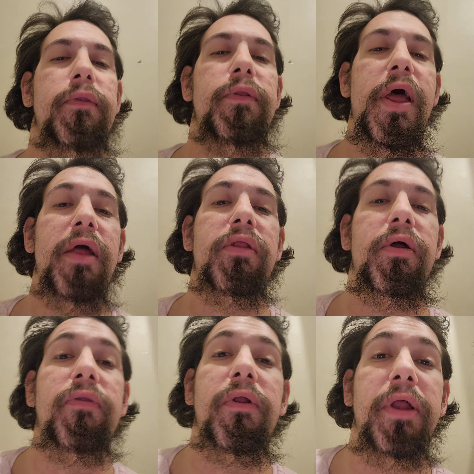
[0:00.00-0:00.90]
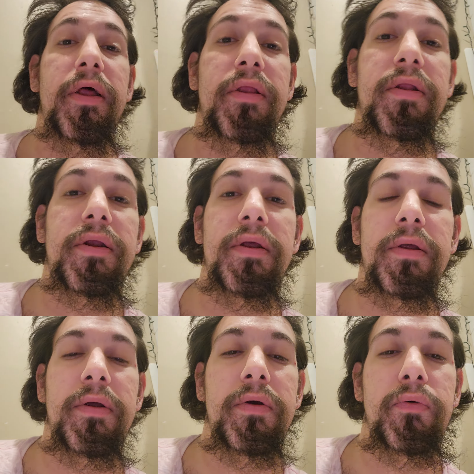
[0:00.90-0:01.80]
Next on the list,
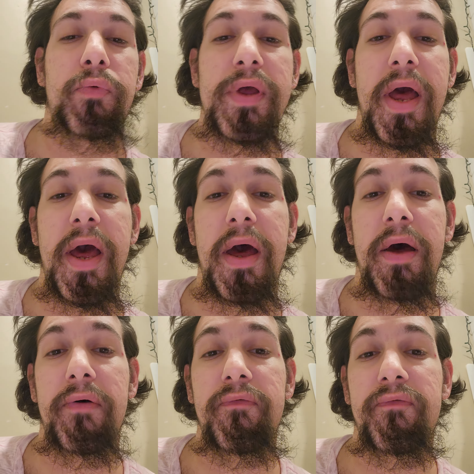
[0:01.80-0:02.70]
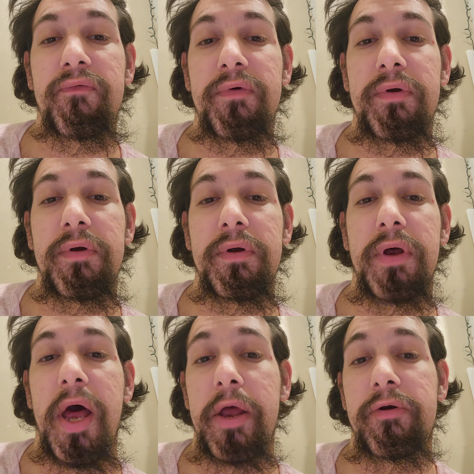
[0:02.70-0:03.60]
we have
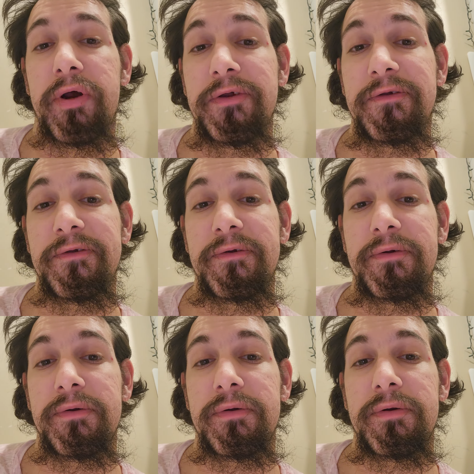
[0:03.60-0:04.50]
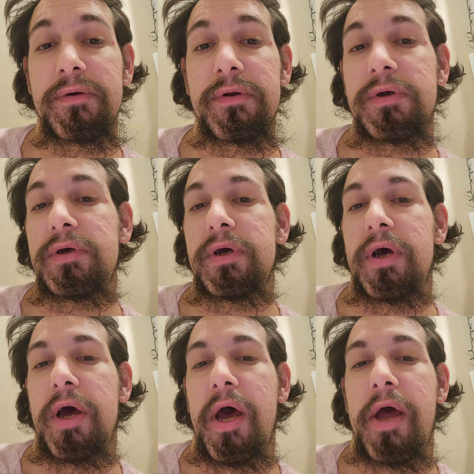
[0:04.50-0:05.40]
hydras.
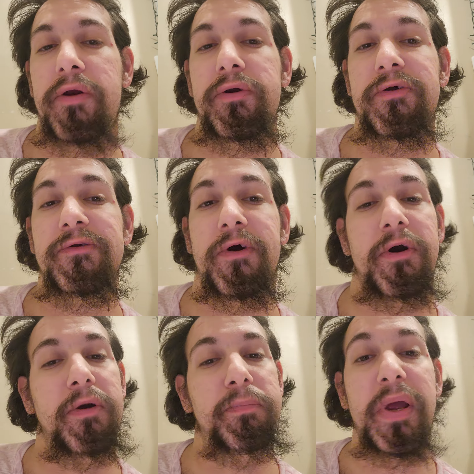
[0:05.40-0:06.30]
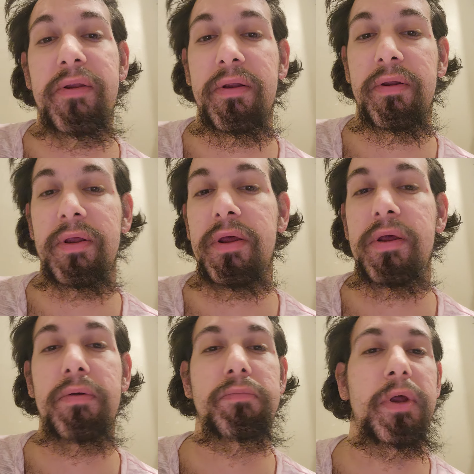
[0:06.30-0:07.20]
Hydras are
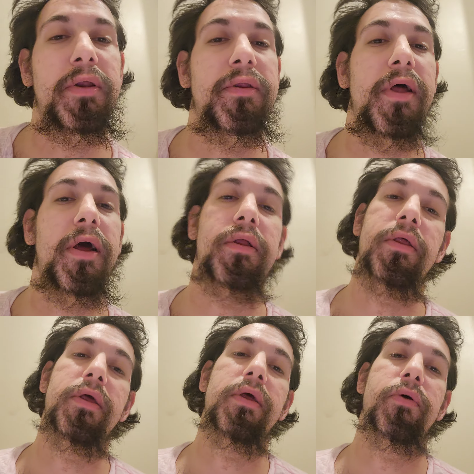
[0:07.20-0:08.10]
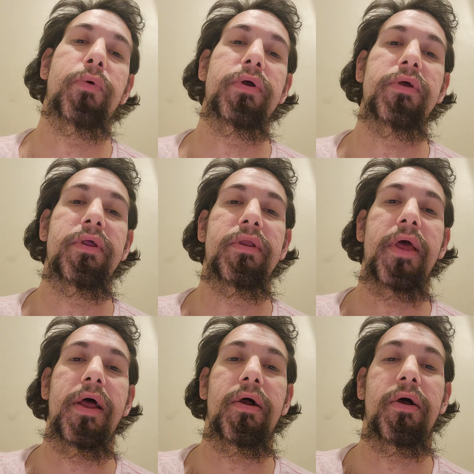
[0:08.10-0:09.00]
basically exactly what you
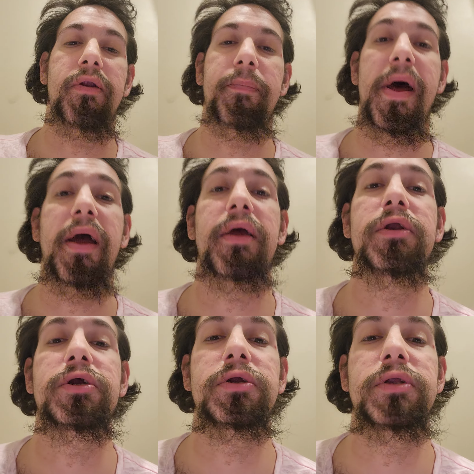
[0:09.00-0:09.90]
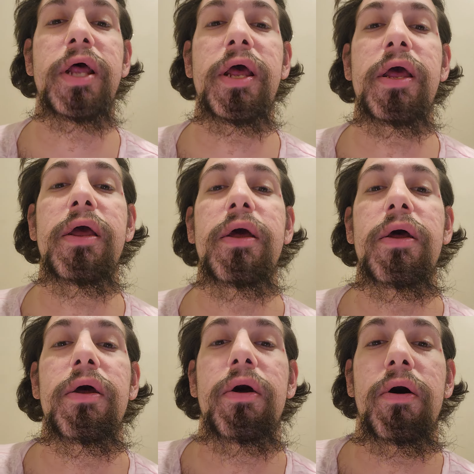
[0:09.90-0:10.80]
get on the package. They
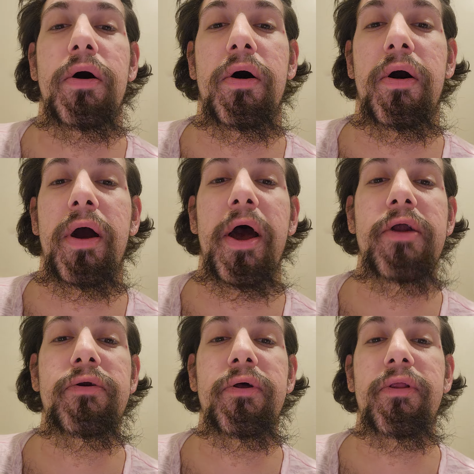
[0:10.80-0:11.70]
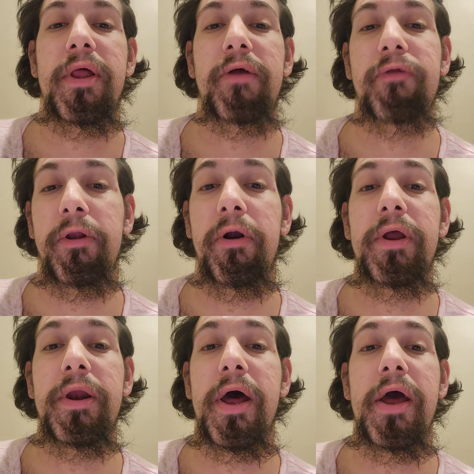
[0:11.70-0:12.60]
are hydras like the
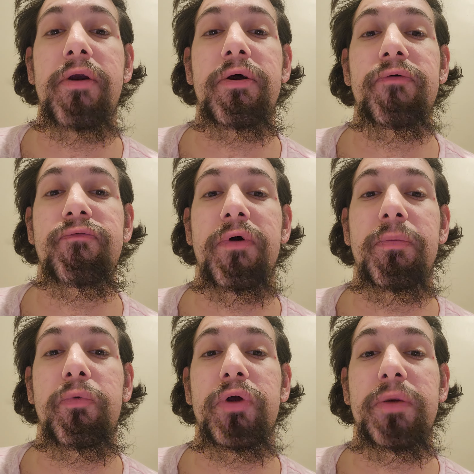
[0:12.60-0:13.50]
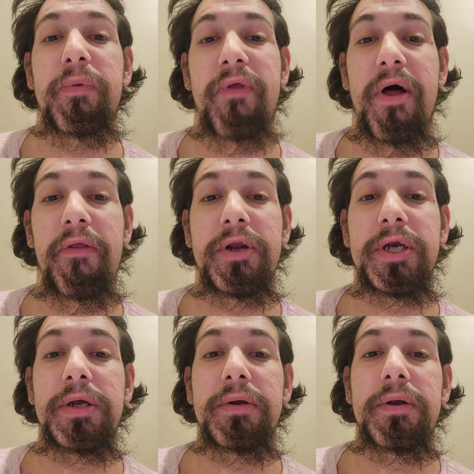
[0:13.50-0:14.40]
Lernian Hydra from Greek
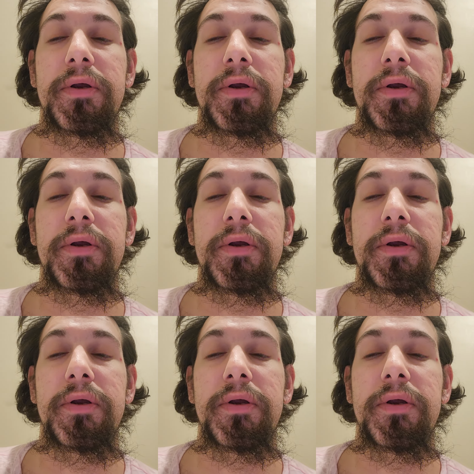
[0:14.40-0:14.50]
mythology.